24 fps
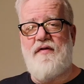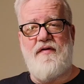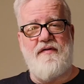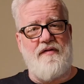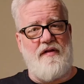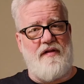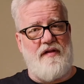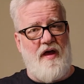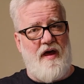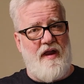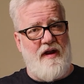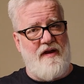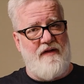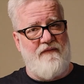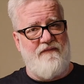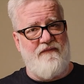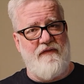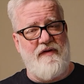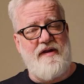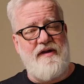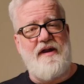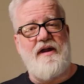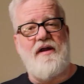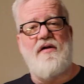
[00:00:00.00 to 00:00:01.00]
There's a lot of
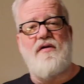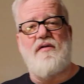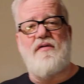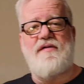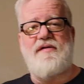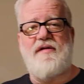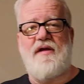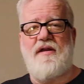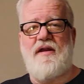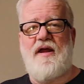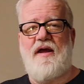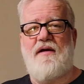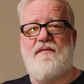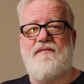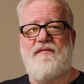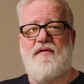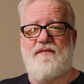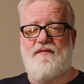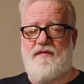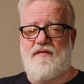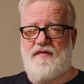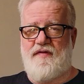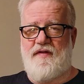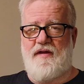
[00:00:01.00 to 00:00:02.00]
different tiers and have
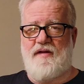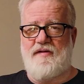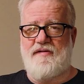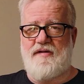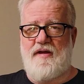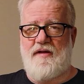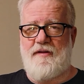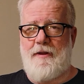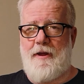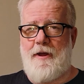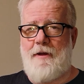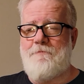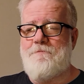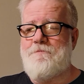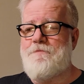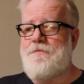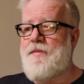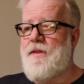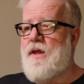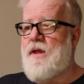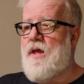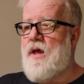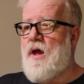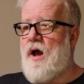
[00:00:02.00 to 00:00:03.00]
different things on that.
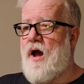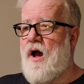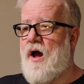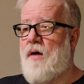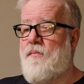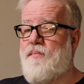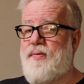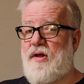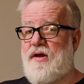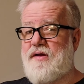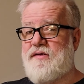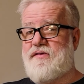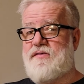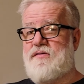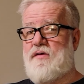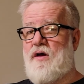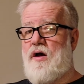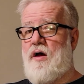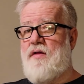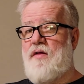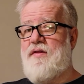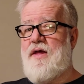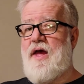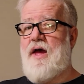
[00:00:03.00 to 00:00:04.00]
Plus,
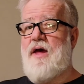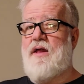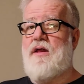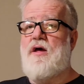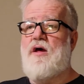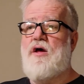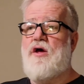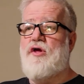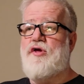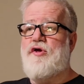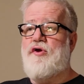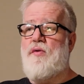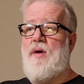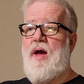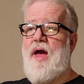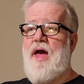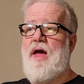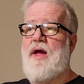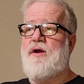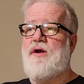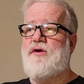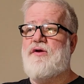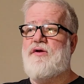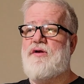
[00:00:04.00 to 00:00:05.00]
on that, you
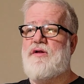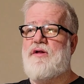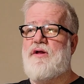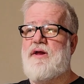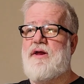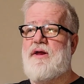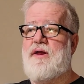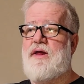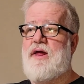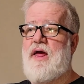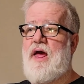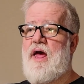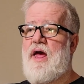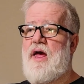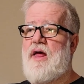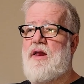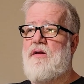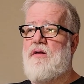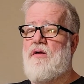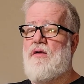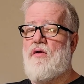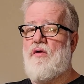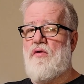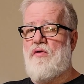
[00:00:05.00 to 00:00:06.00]
actually get
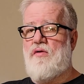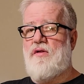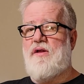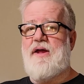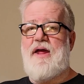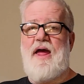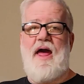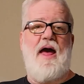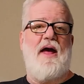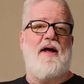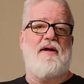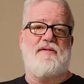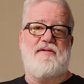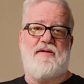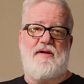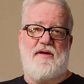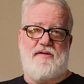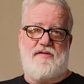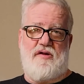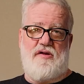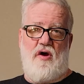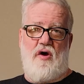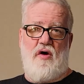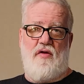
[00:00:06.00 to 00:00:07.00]
early
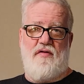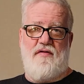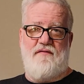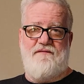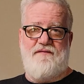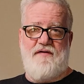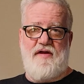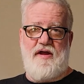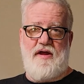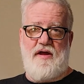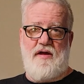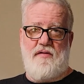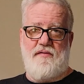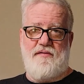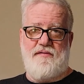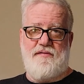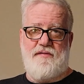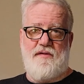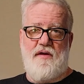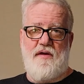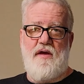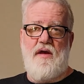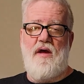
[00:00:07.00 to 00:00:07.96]
access to all the videos.